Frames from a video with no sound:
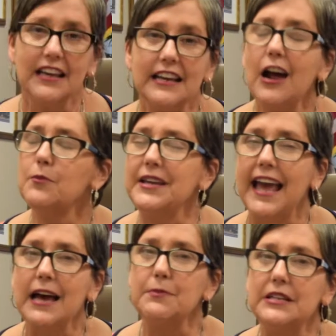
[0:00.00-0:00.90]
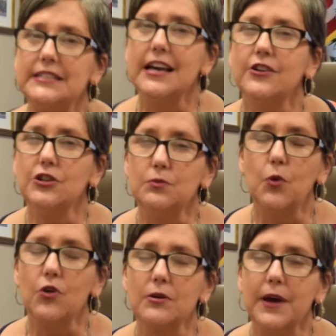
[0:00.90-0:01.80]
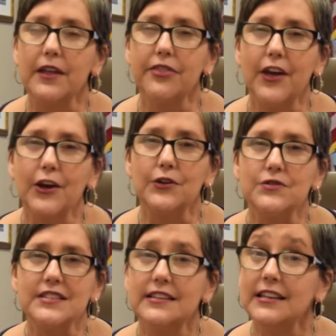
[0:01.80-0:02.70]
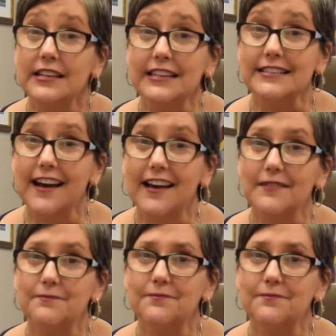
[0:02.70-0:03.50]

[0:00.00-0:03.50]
and I'll be happy to tell you more about those at any time.